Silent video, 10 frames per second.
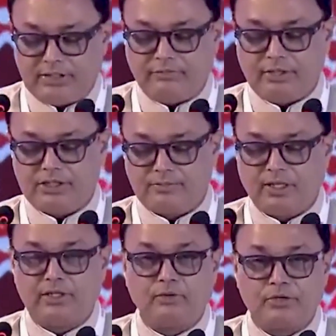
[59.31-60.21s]
influenced
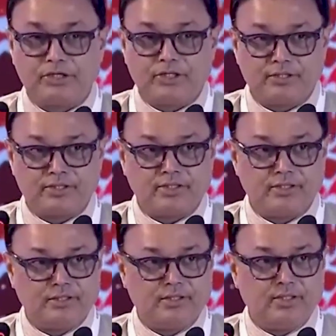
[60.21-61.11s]
by the oceans
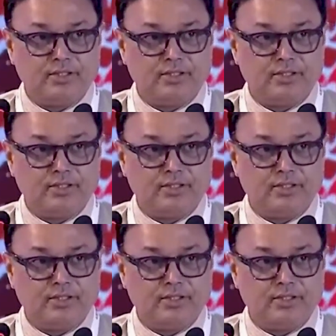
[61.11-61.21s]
